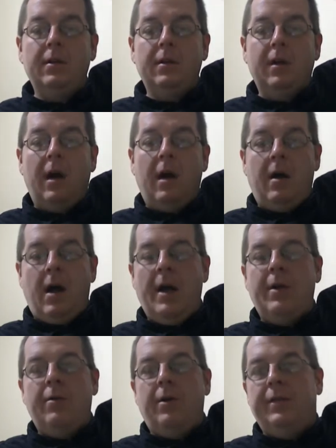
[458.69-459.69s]

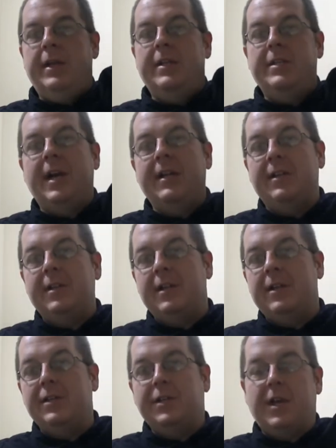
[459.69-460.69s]
I don't know the exact
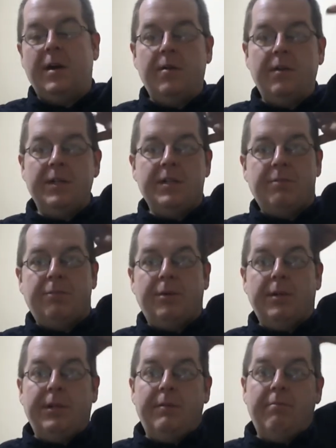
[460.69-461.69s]
attendance count. It's
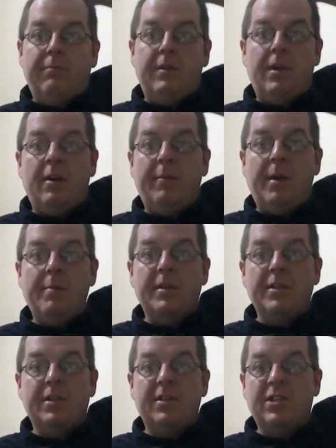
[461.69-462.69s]
really none of my
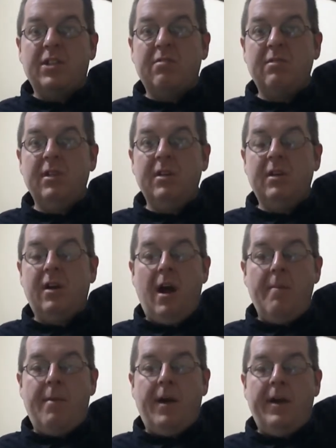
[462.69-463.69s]
business.
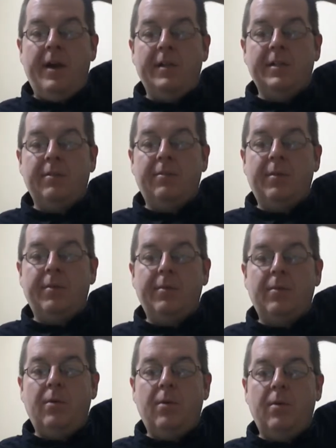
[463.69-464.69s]
I might ask the Rib
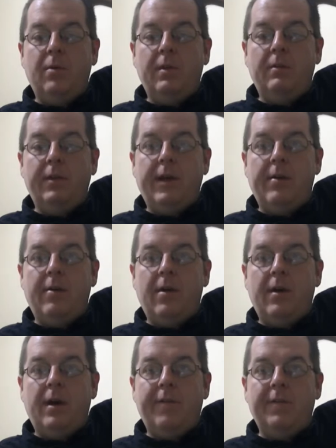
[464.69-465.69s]
and Roll later
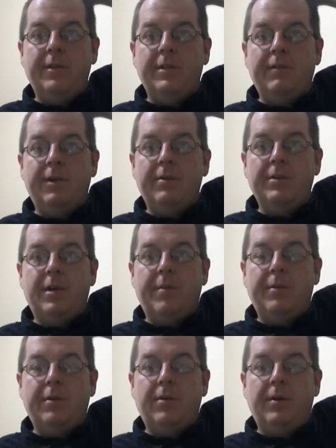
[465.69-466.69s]
on after this video is
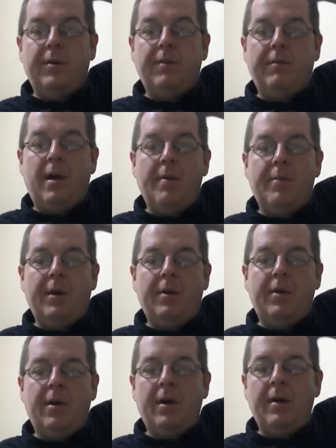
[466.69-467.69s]
uploaded. I might
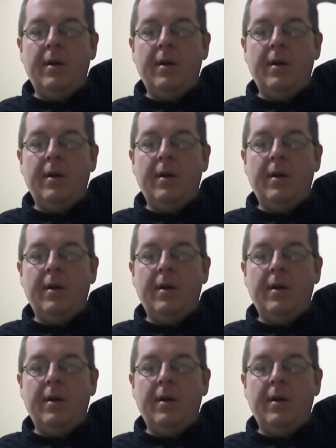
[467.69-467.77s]
not.